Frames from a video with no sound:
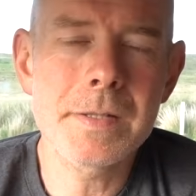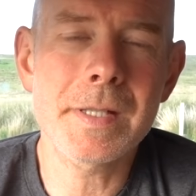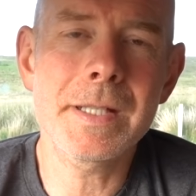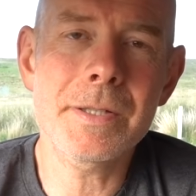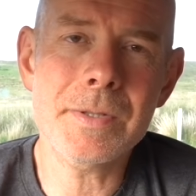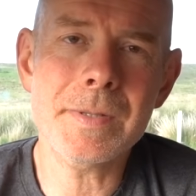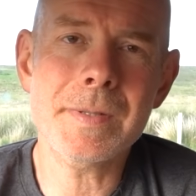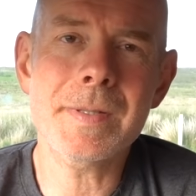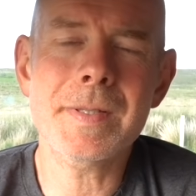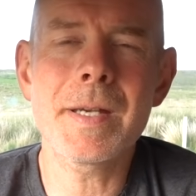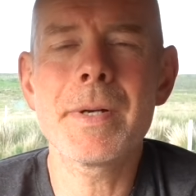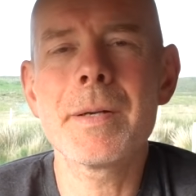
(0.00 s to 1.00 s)
So now just to
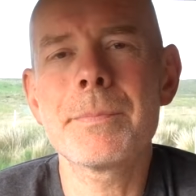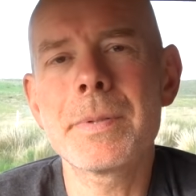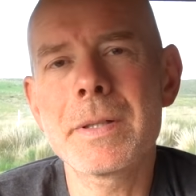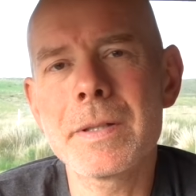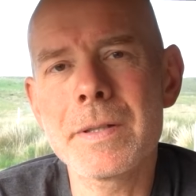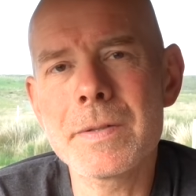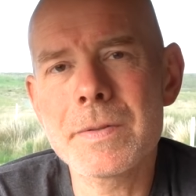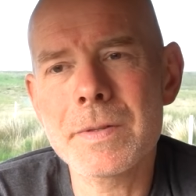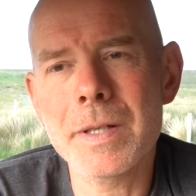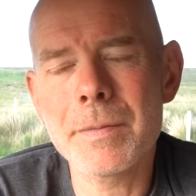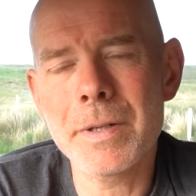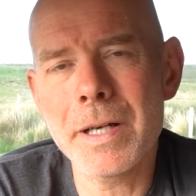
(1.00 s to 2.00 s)
sum up, because
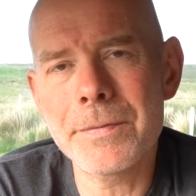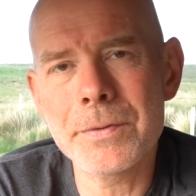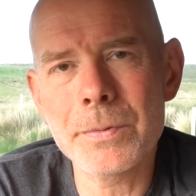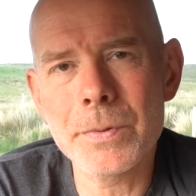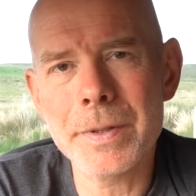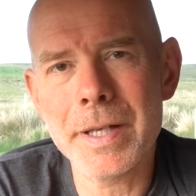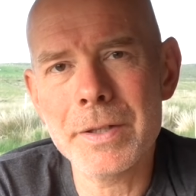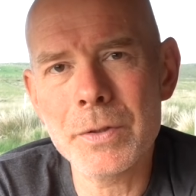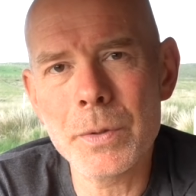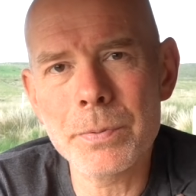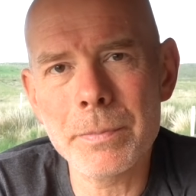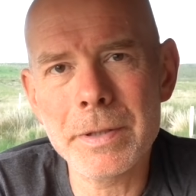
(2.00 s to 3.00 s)
after all that you're
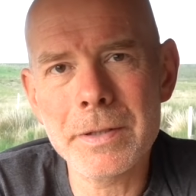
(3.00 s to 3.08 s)
probably